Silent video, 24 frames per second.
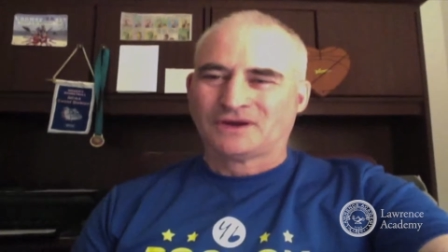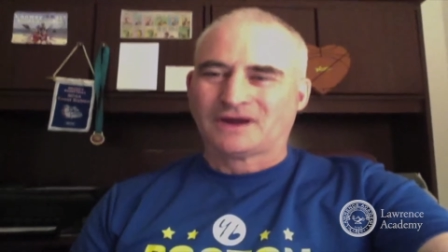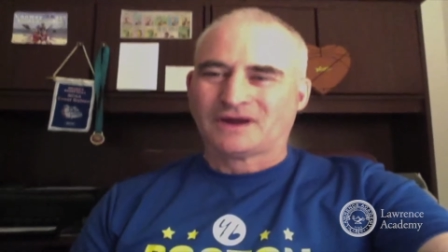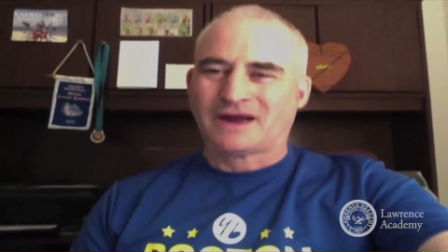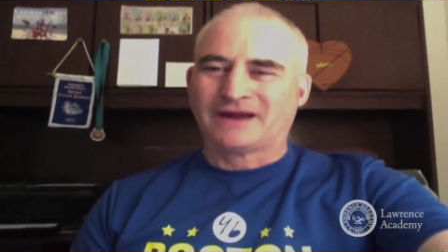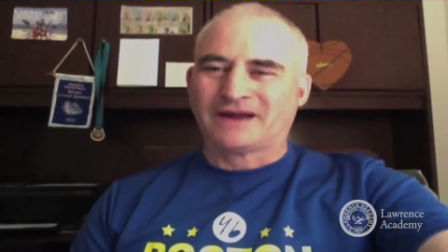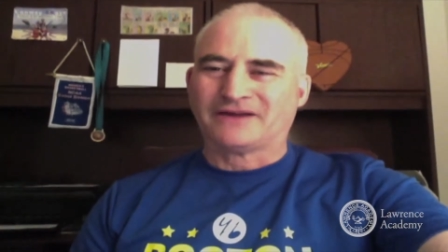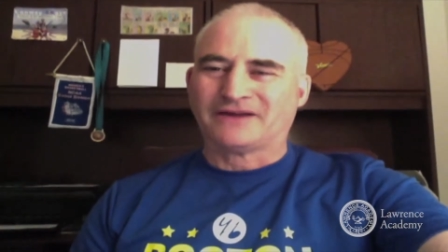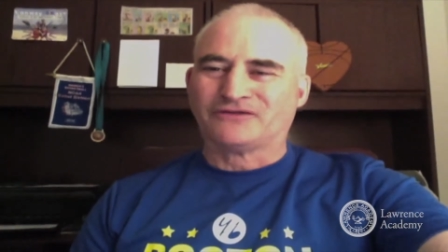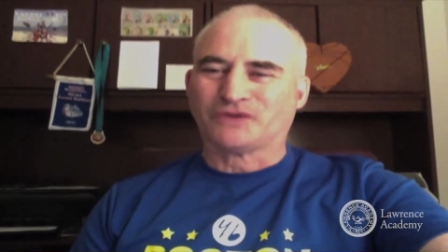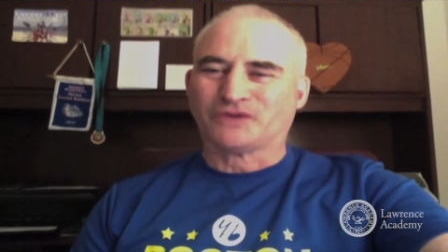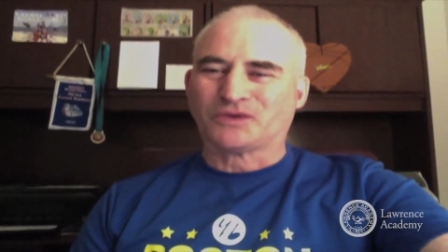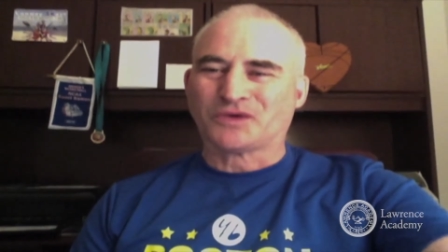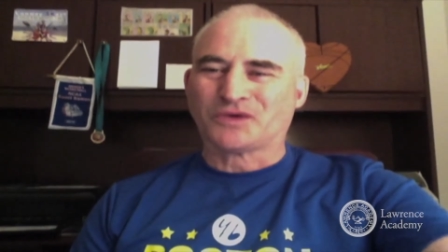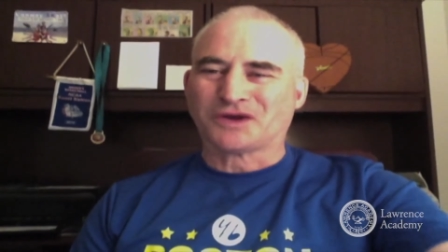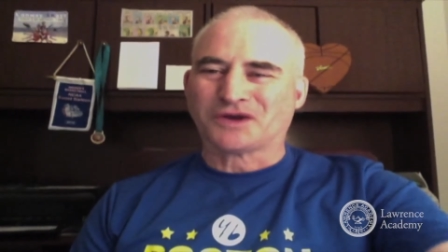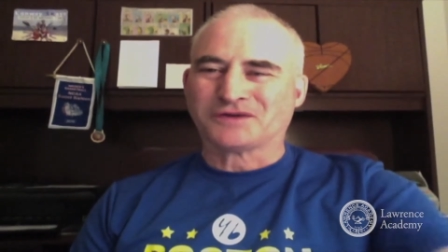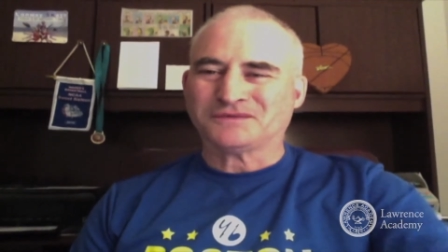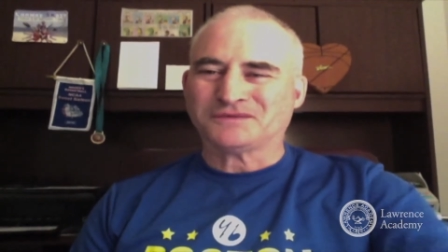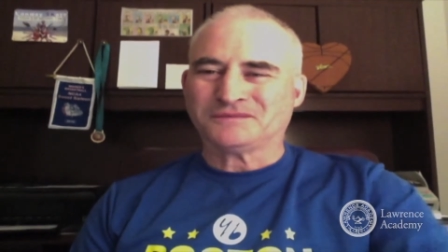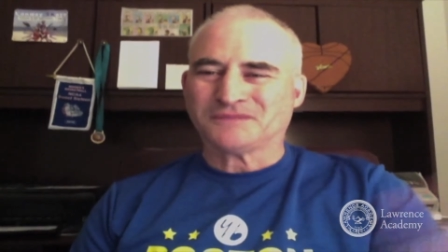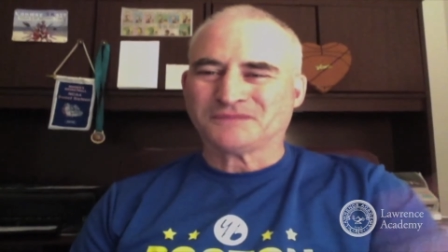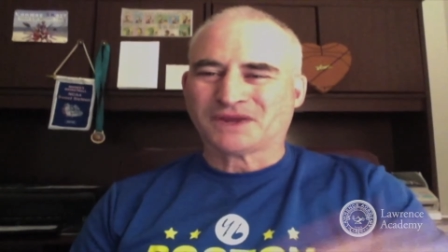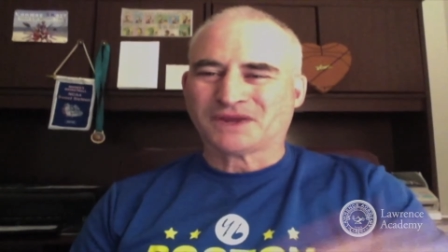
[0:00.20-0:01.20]
Hi
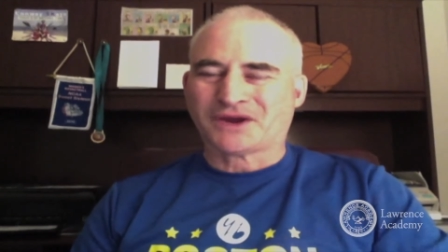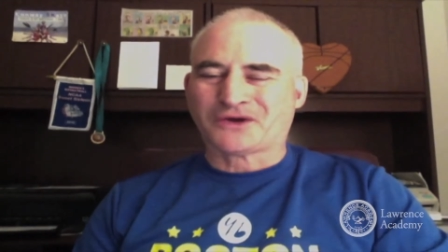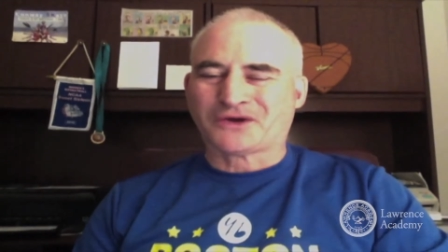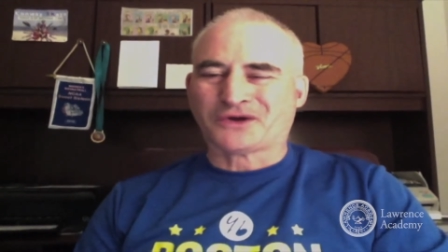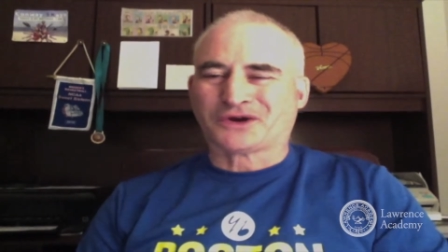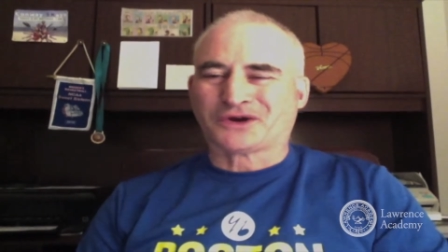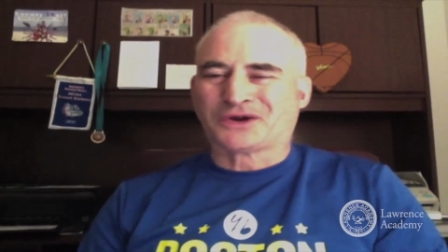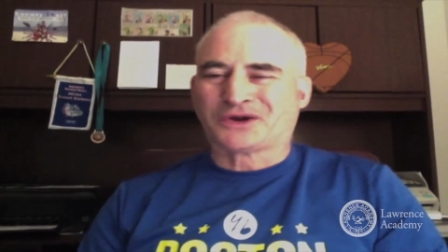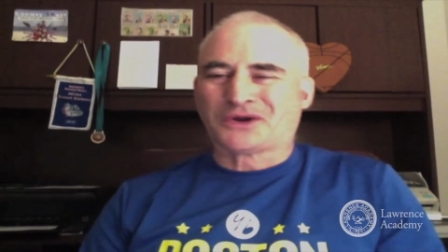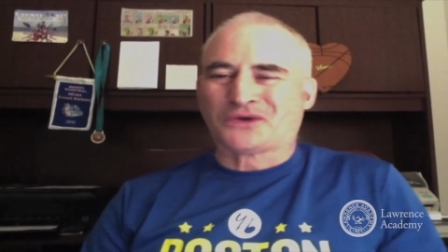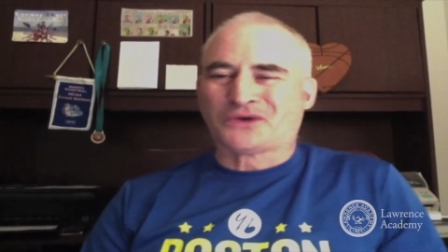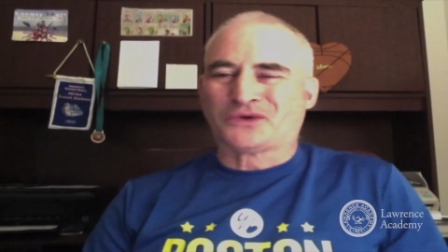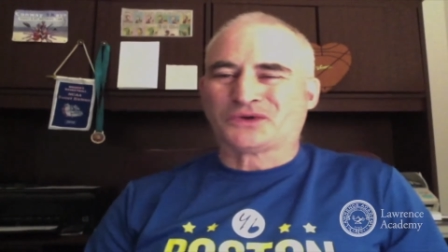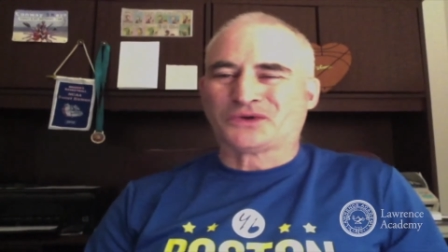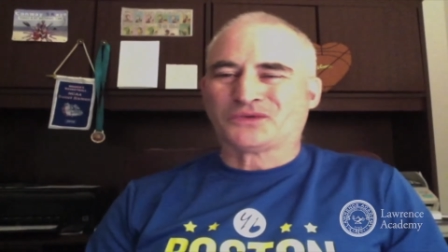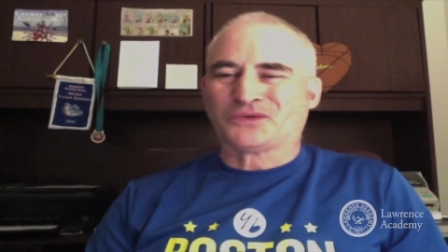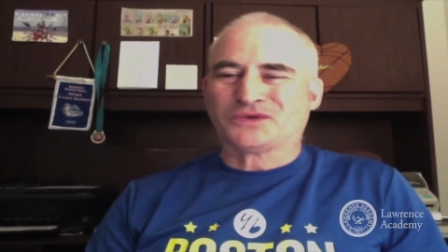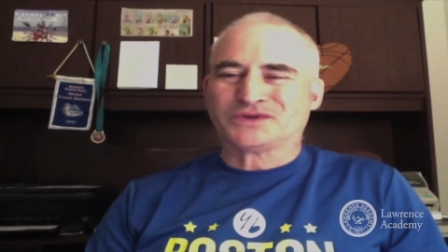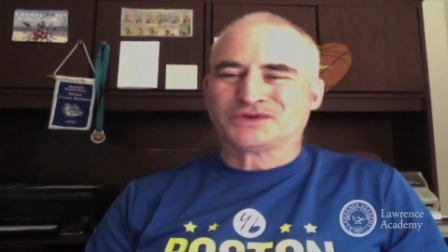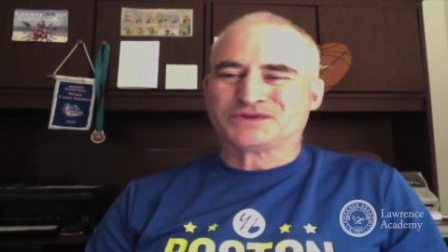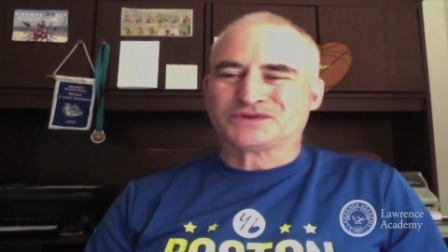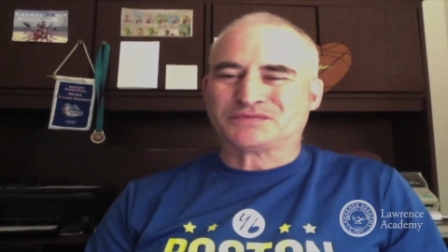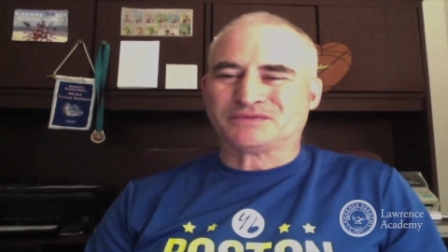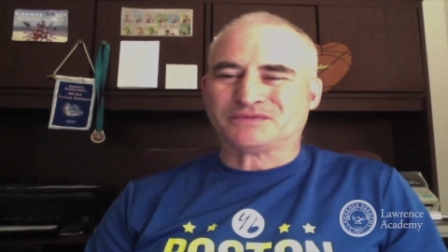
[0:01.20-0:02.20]
everyone, Eric Harry
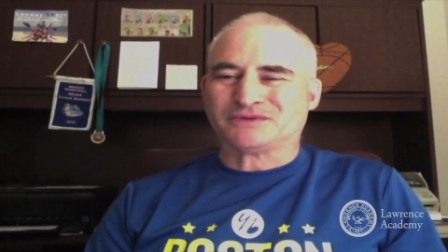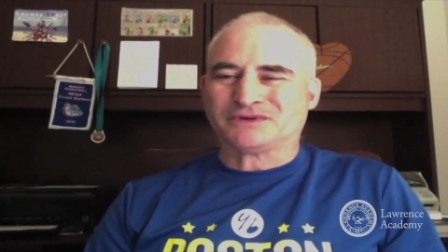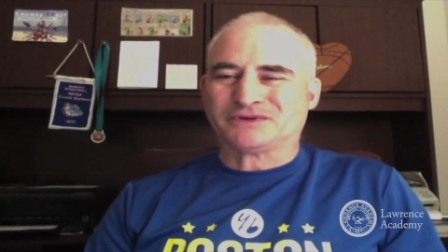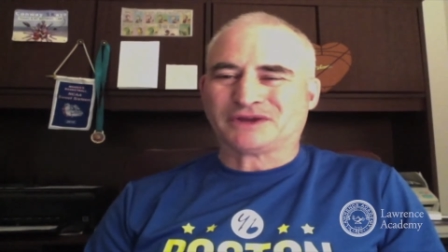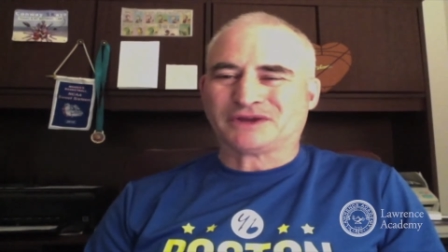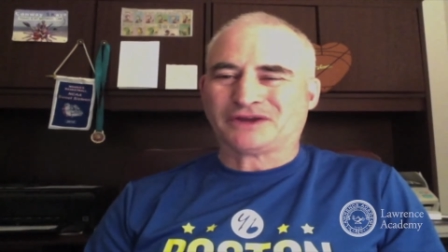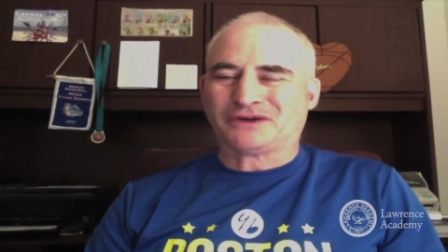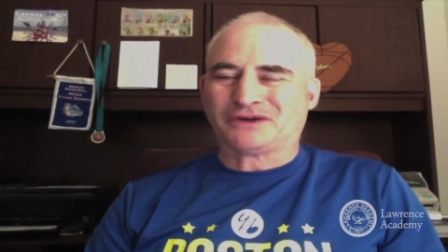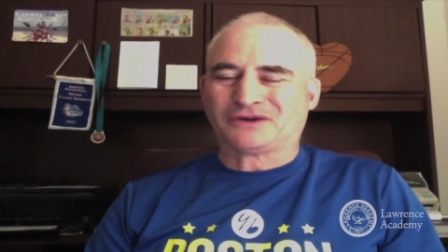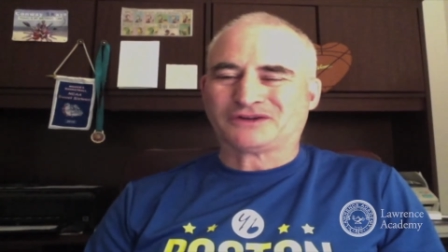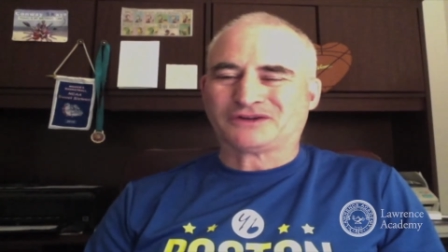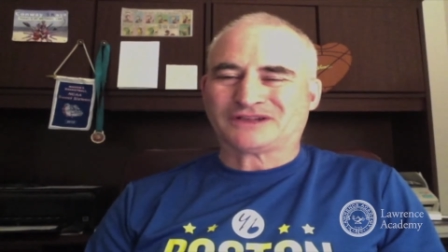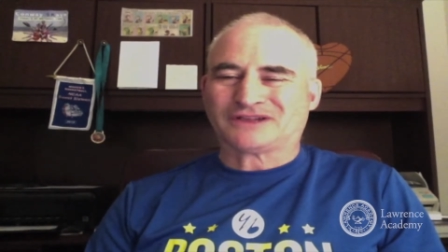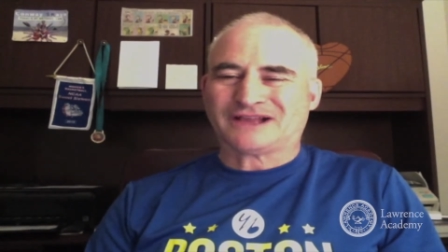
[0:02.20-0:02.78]
Reisman here,